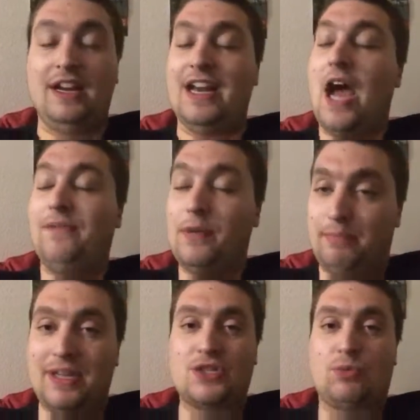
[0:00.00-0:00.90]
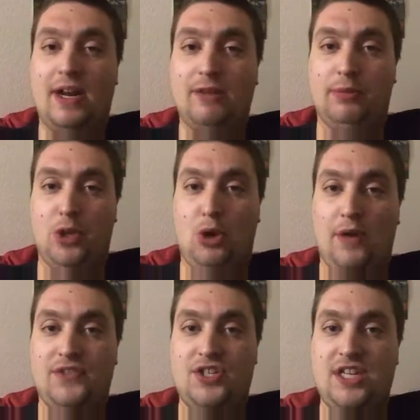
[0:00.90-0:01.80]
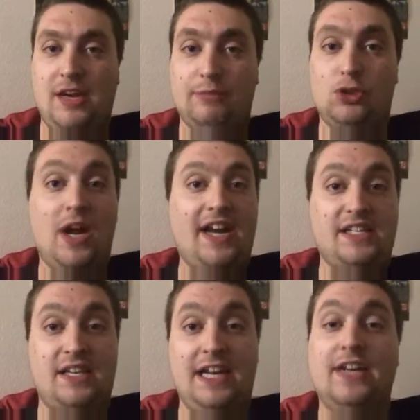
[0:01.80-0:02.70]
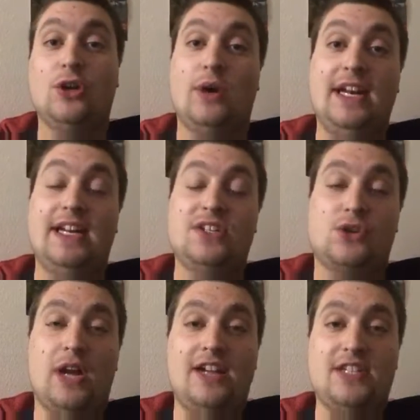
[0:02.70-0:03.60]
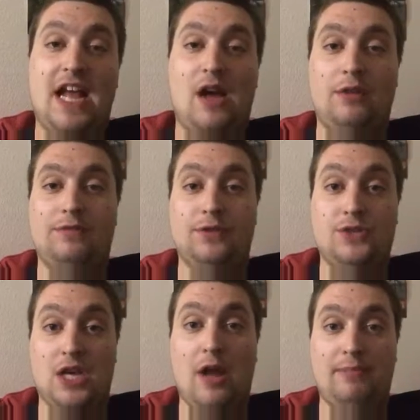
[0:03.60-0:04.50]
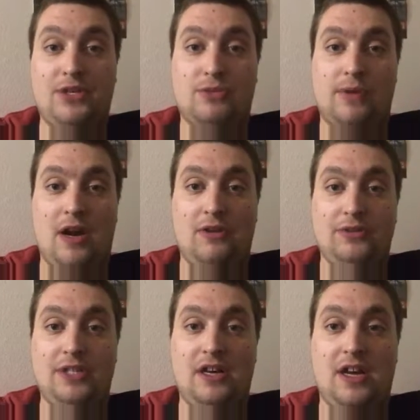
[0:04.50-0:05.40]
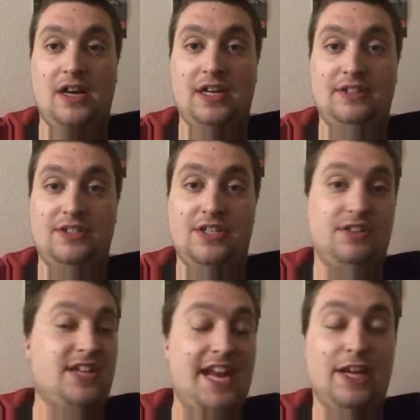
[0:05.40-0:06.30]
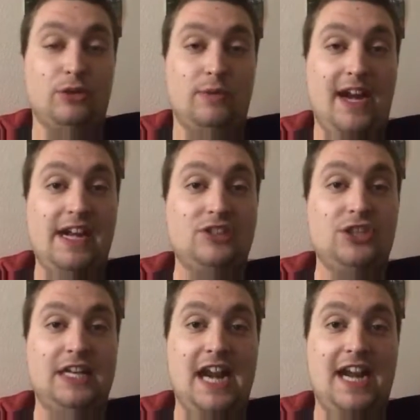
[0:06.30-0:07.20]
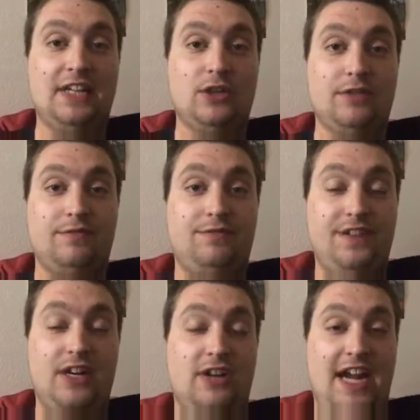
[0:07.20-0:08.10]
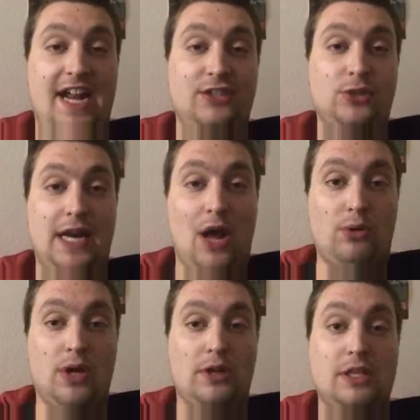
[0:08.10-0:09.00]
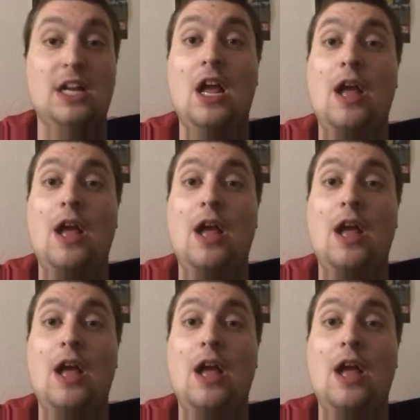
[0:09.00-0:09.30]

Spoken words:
Not the best way to blow off steam. Great. You know what? It is great to have zombies around to take your rage and anger and fear and hatred out on.